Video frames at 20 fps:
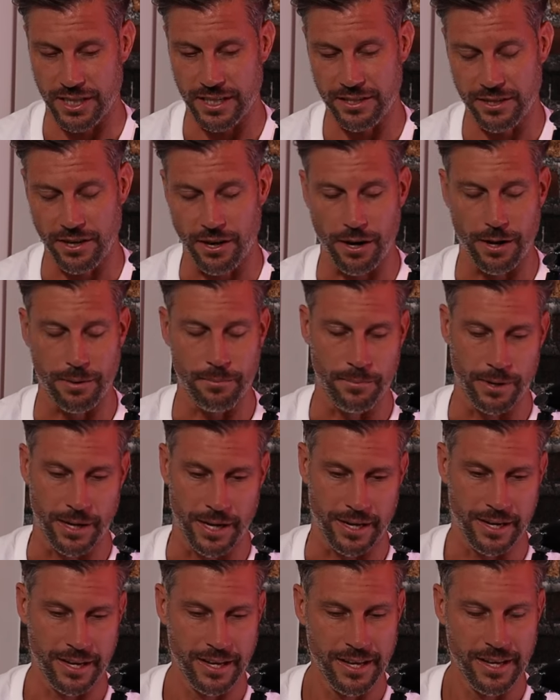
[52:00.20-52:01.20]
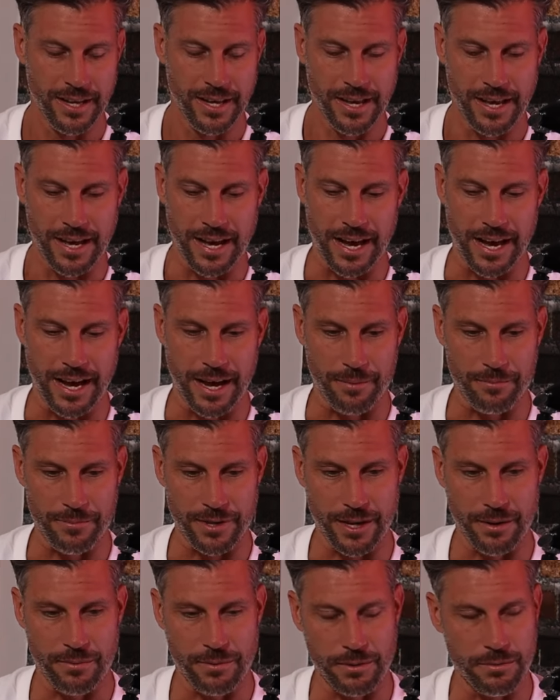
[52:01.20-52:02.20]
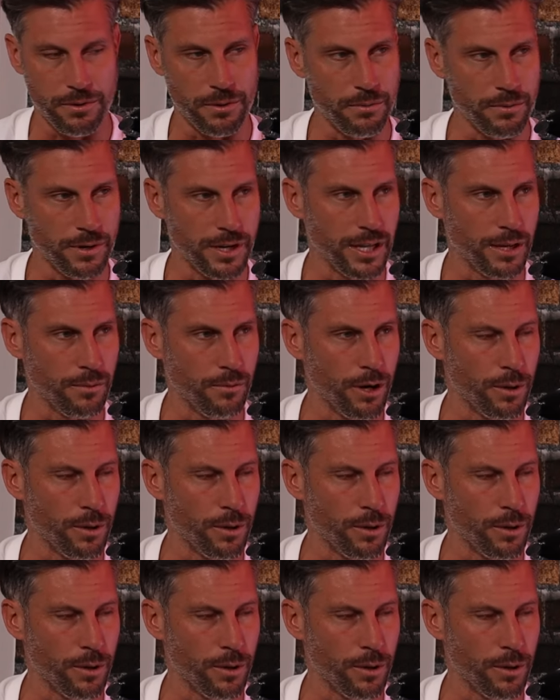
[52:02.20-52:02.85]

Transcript: time, but. Um, yeah, we were oh, really no, you, well